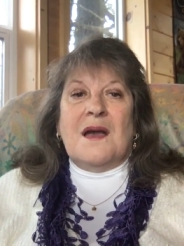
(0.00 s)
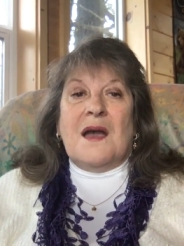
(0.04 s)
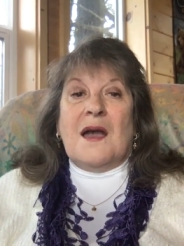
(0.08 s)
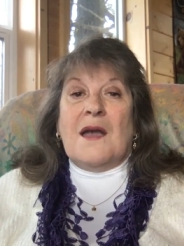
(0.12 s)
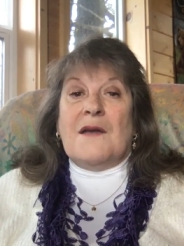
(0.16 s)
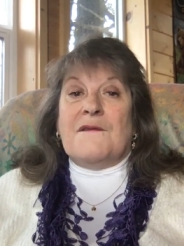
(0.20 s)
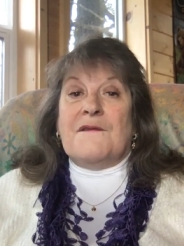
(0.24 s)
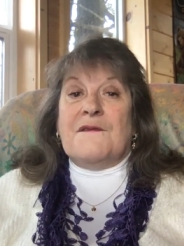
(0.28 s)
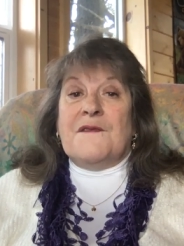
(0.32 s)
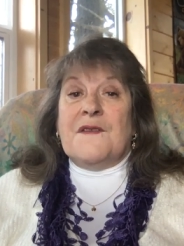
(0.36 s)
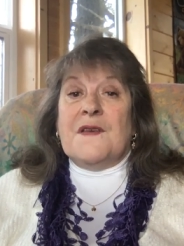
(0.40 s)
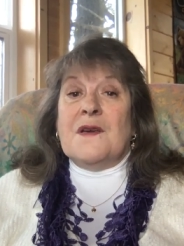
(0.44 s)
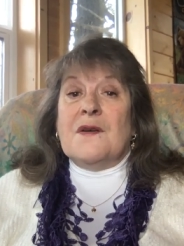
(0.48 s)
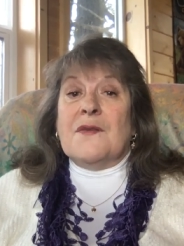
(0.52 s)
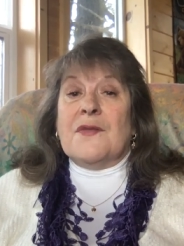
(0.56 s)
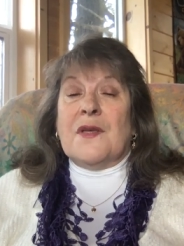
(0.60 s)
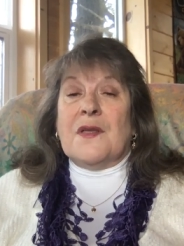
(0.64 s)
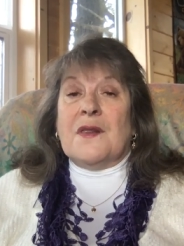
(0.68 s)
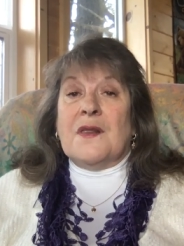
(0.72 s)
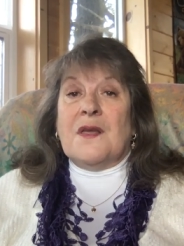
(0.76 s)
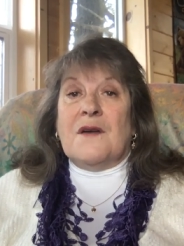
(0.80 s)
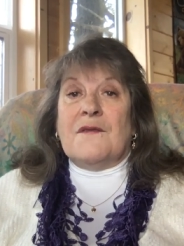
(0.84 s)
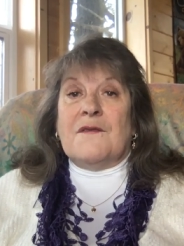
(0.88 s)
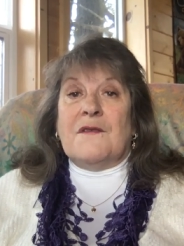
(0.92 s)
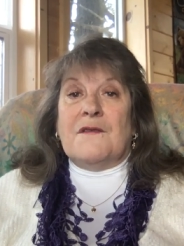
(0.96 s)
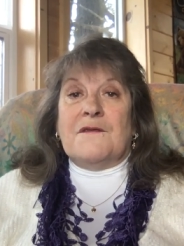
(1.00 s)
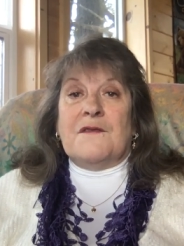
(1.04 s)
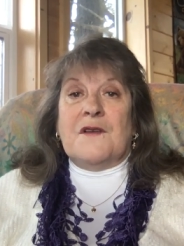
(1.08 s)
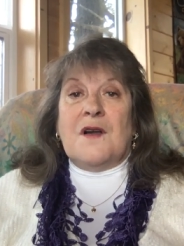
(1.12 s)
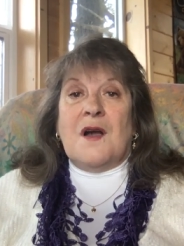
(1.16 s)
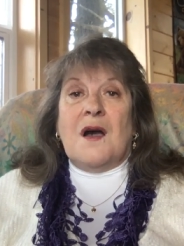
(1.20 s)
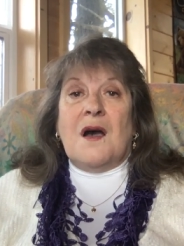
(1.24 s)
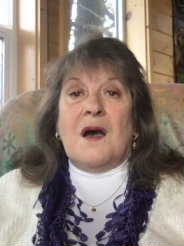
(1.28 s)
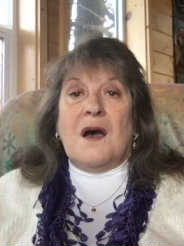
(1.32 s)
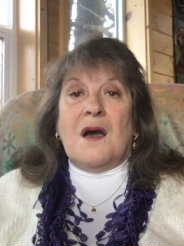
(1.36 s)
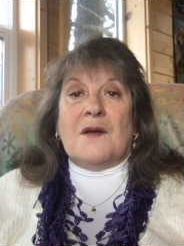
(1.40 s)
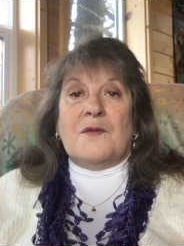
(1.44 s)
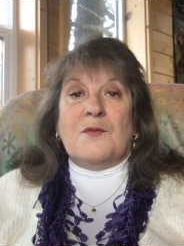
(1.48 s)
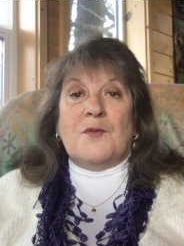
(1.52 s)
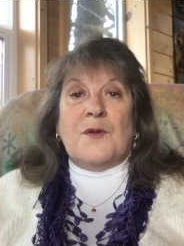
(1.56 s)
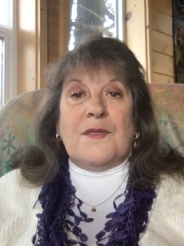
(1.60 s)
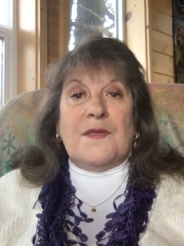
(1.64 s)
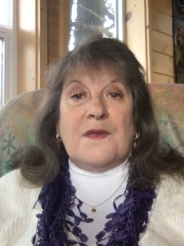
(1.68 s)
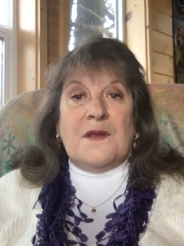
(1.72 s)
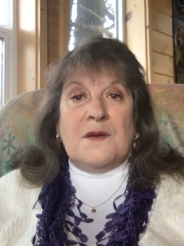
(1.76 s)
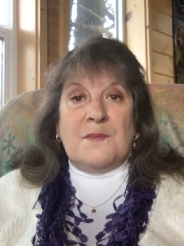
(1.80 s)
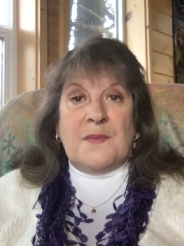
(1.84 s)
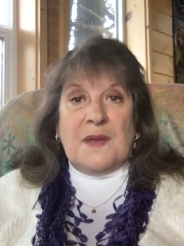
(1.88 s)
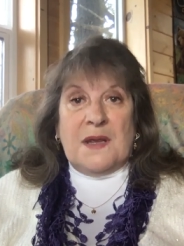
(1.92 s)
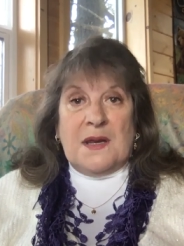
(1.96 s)
I feel the love of God
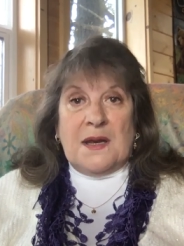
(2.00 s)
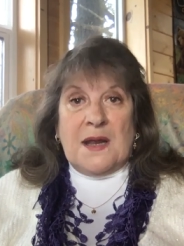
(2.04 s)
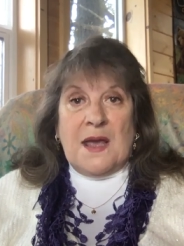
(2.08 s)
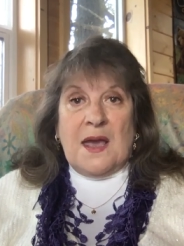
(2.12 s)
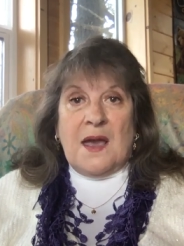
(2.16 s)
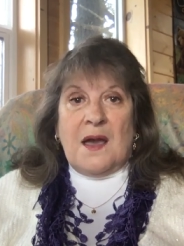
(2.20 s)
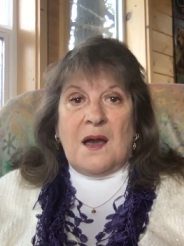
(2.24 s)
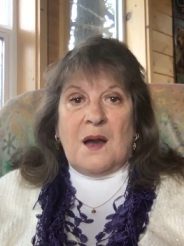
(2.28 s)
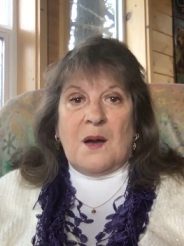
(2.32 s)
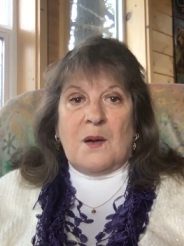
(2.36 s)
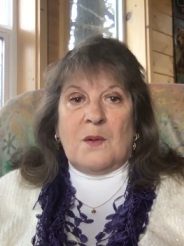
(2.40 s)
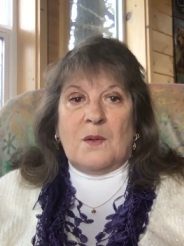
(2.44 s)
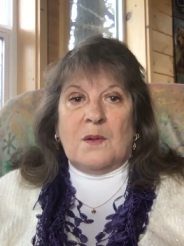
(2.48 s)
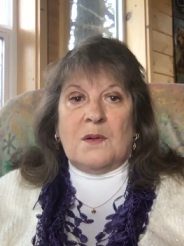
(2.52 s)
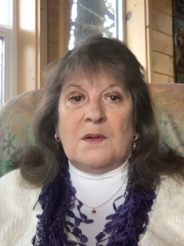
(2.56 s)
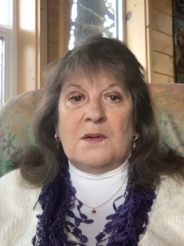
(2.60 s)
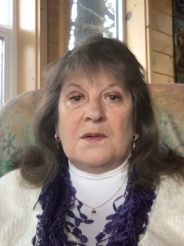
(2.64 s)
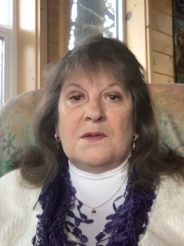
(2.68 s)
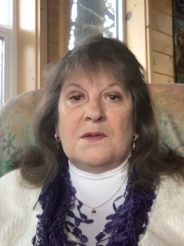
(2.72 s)
within me now.